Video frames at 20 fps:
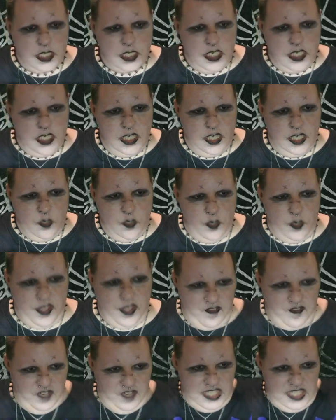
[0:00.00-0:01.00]
with a
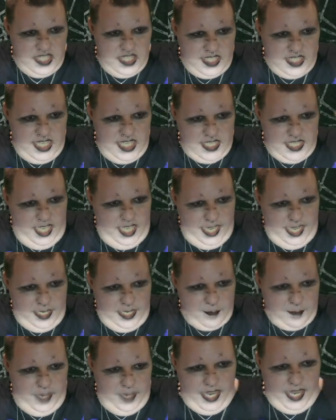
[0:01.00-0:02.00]
fuzzy satanic
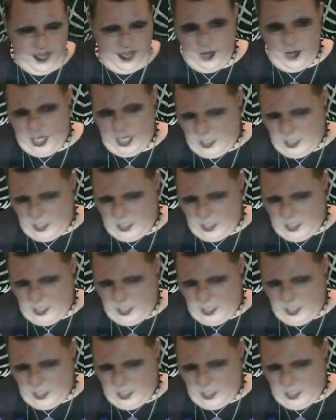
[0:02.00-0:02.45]
background.